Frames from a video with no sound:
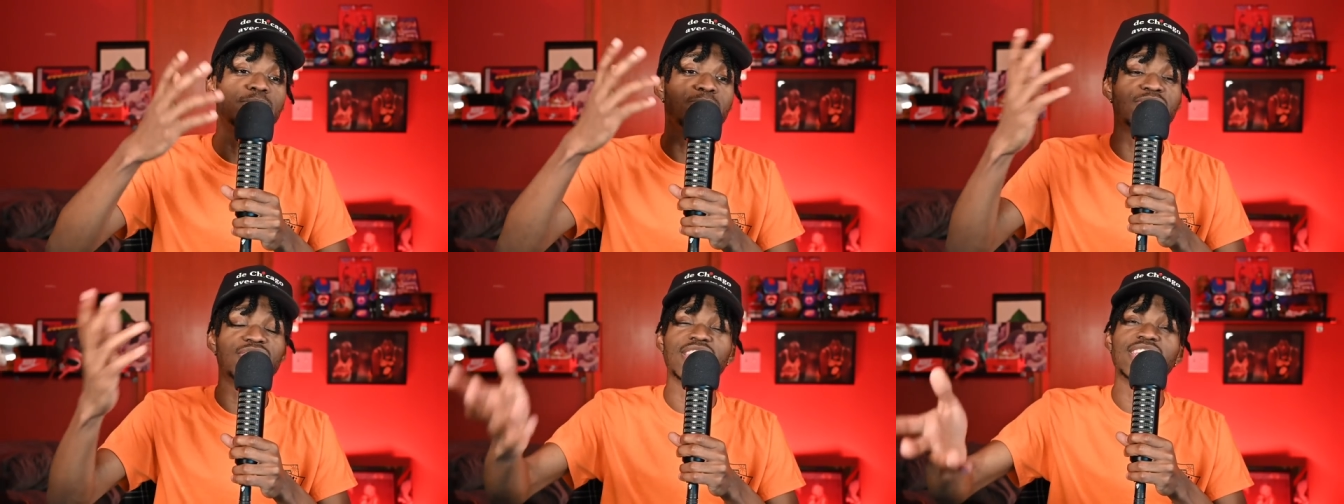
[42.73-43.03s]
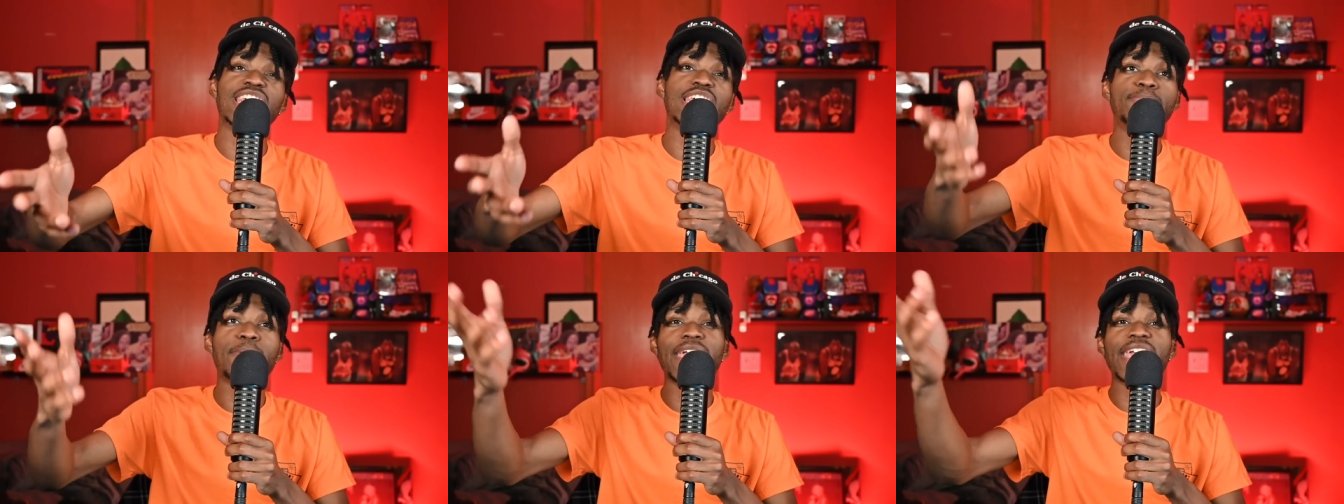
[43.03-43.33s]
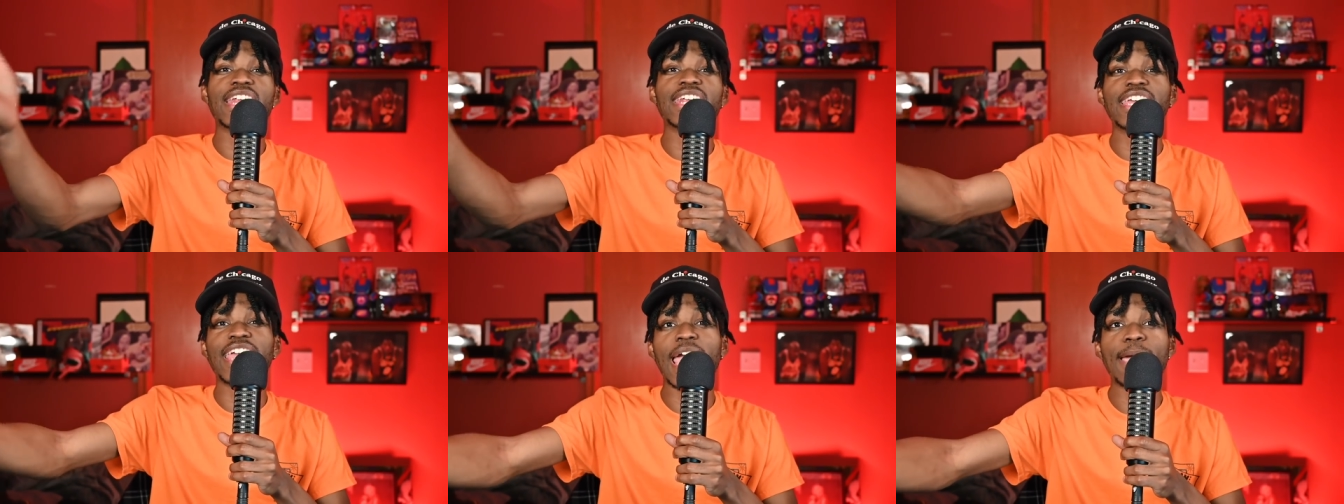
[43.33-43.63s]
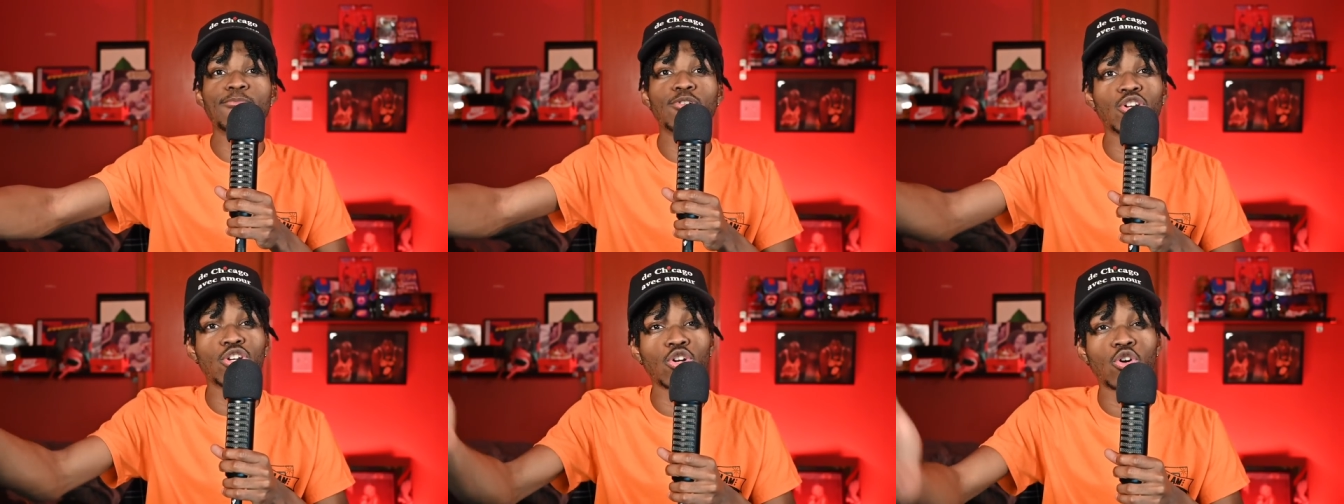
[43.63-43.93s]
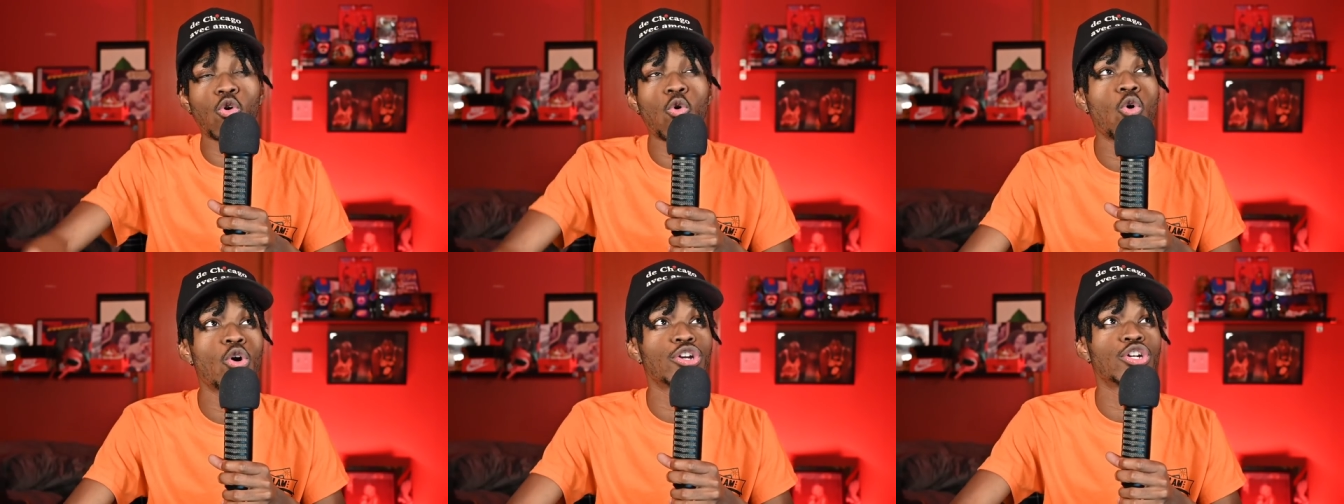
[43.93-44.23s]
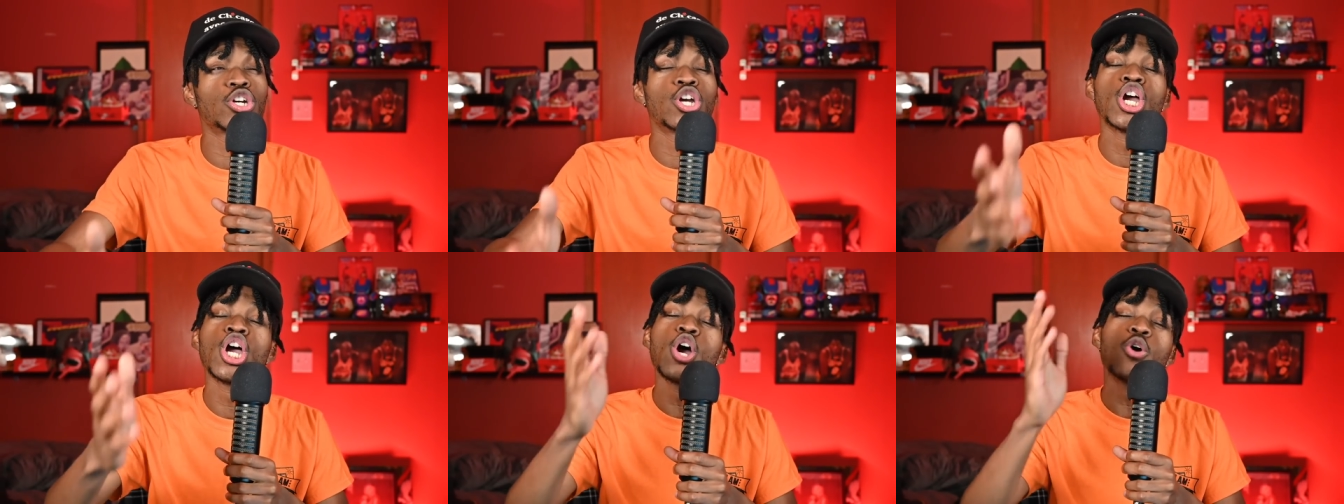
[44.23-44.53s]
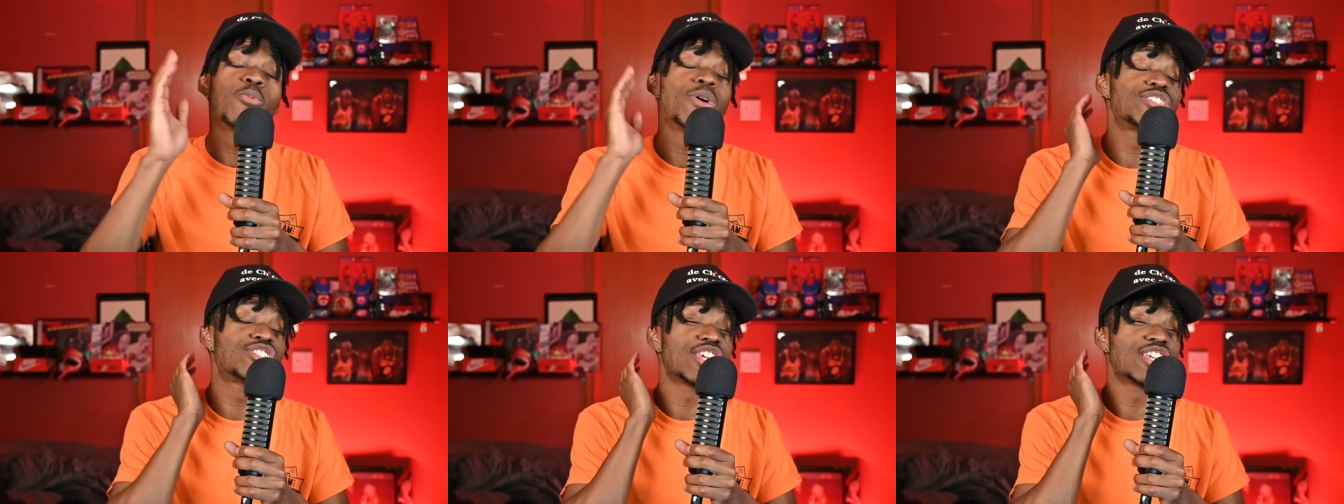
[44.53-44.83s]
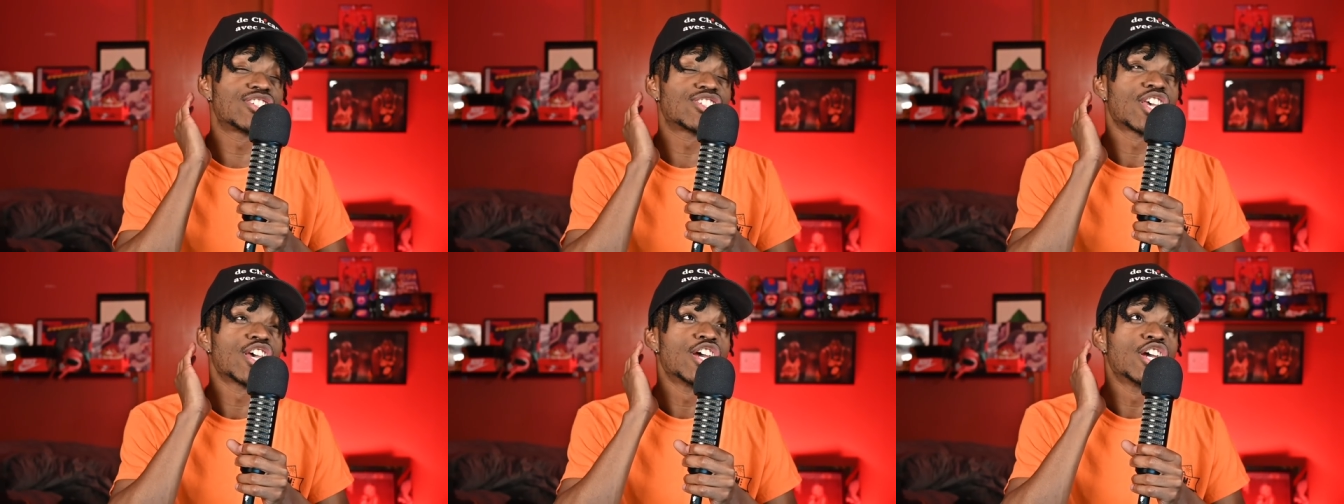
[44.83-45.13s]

but Saddiq Bey hit a game winner in the corner, which is